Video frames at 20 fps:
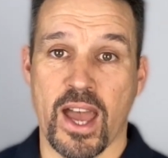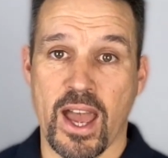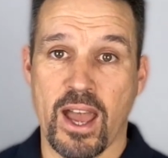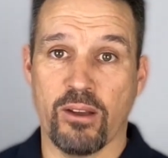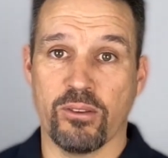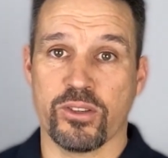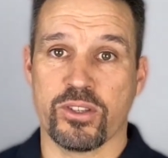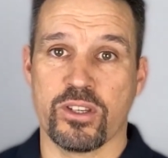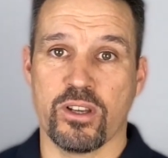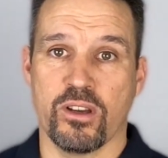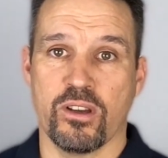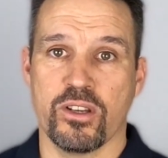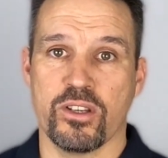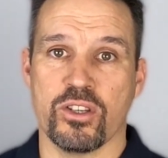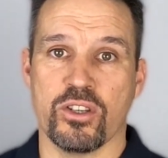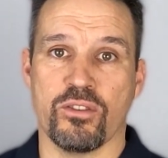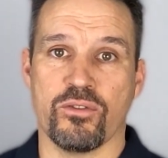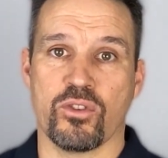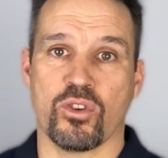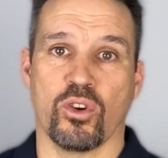
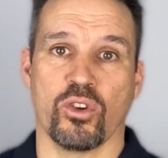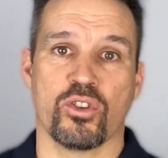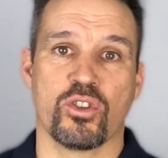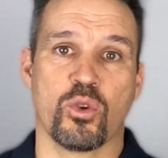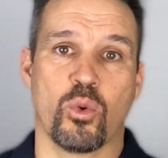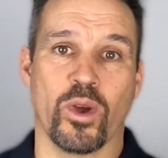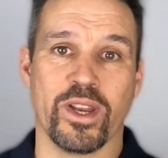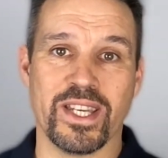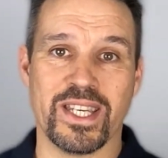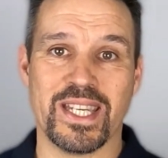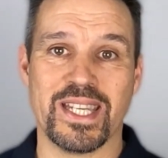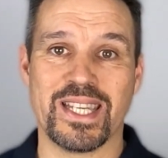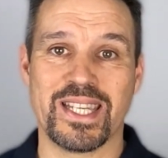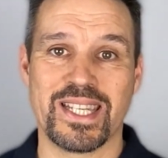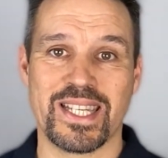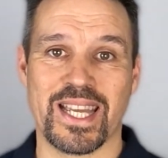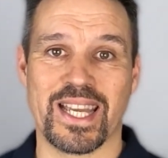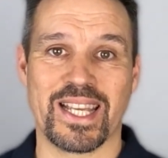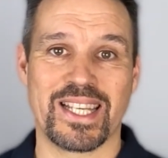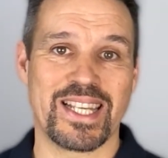Outside, you've got
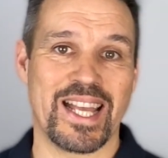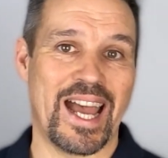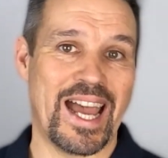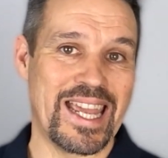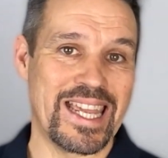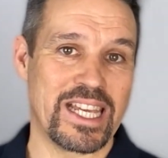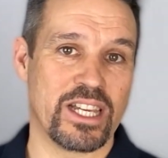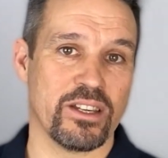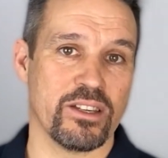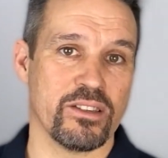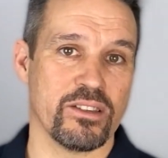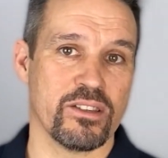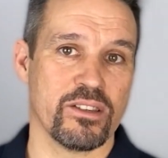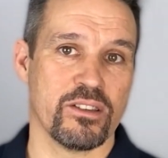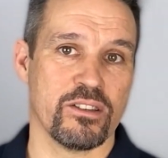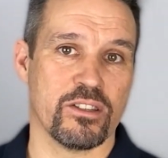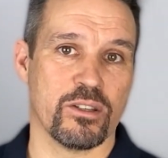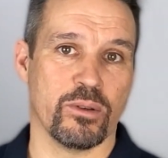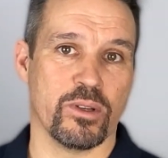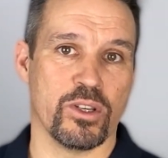twenty-six
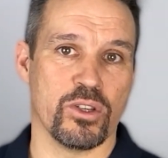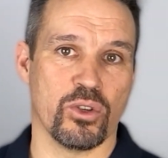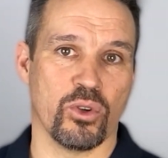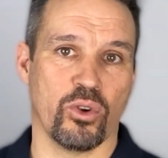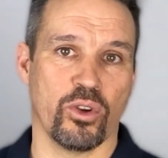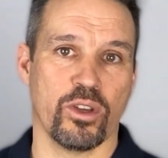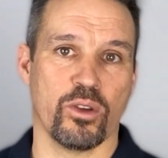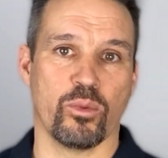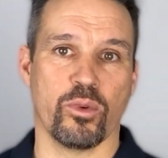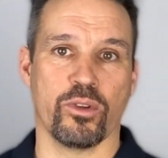acres to enjoy,